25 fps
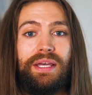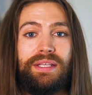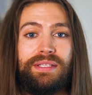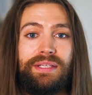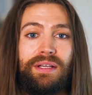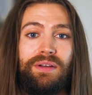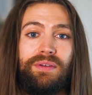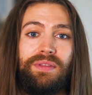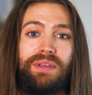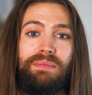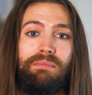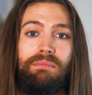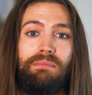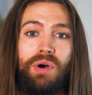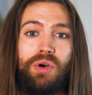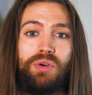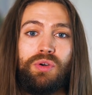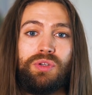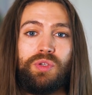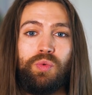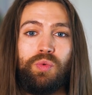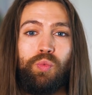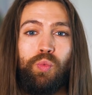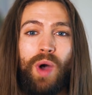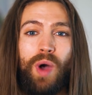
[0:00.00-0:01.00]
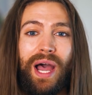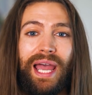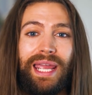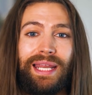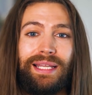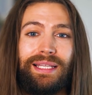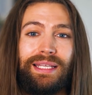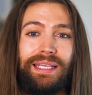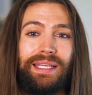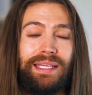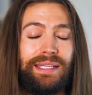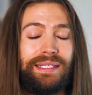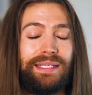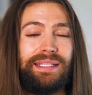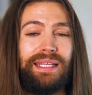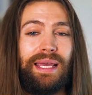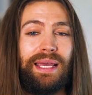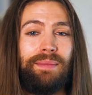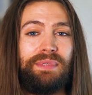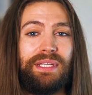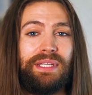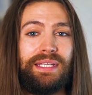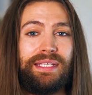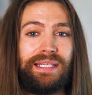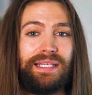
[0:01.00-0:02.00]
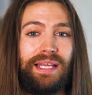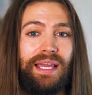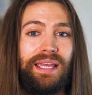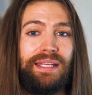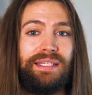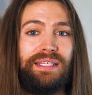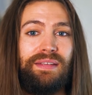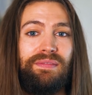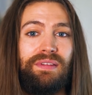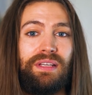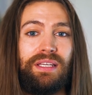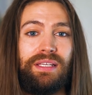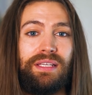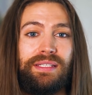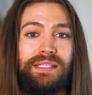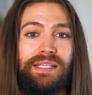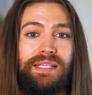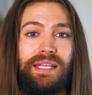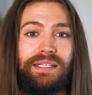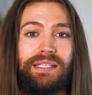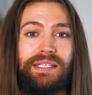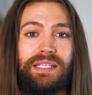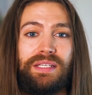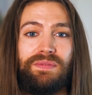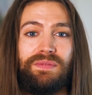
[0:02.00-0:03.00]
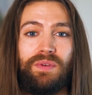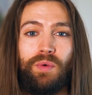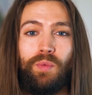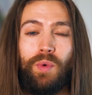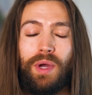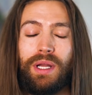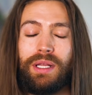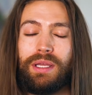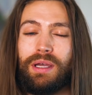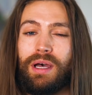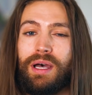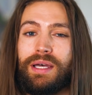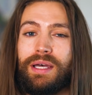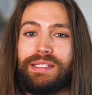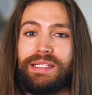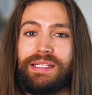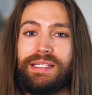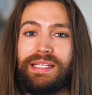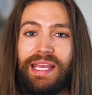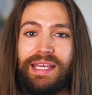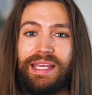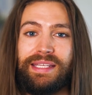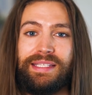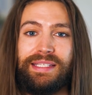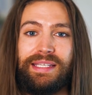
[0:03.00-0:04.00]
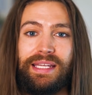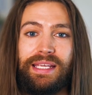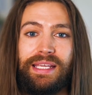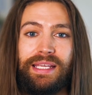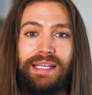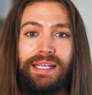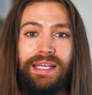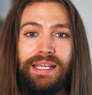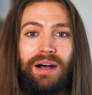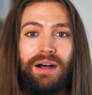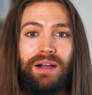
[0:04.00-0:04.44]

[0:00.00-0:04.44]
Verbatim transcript: So the most widely accepted scientific consensus for what causes SD